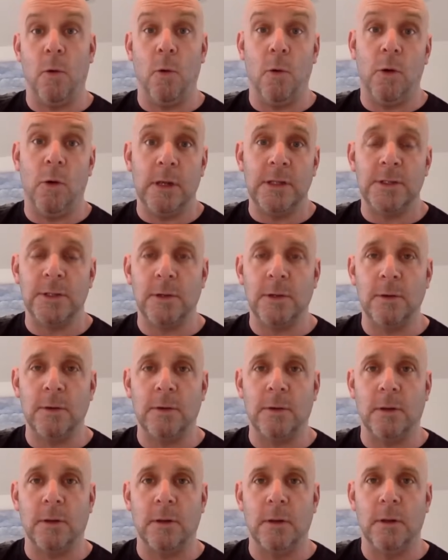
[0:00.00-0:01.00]
or in
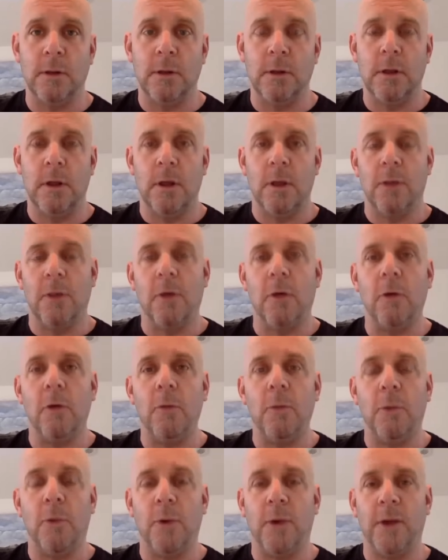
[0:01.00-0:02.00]
total? The
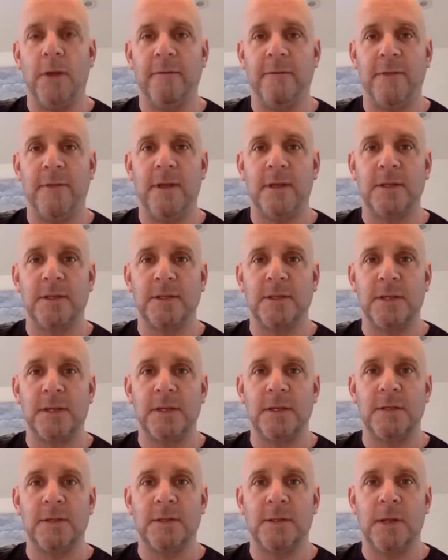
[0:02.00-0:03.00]
whole point of this
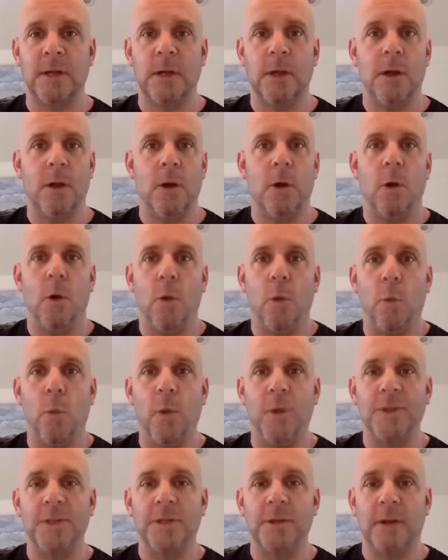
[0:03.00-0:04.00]
is
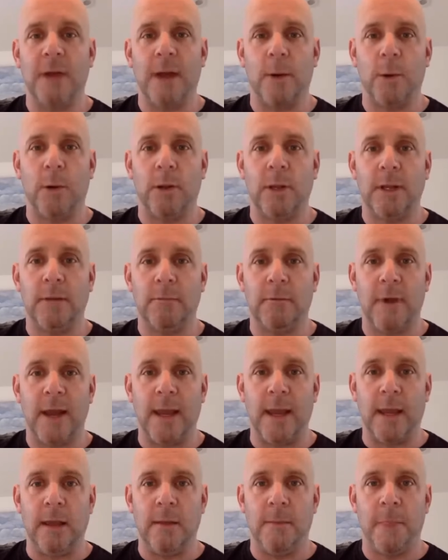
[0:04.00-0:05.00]
what's your hourly
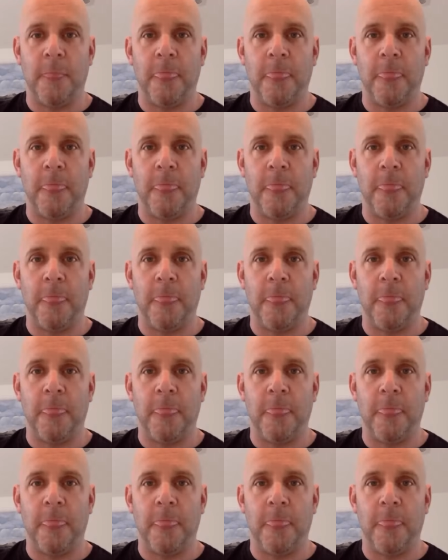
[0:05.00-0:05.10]
rate?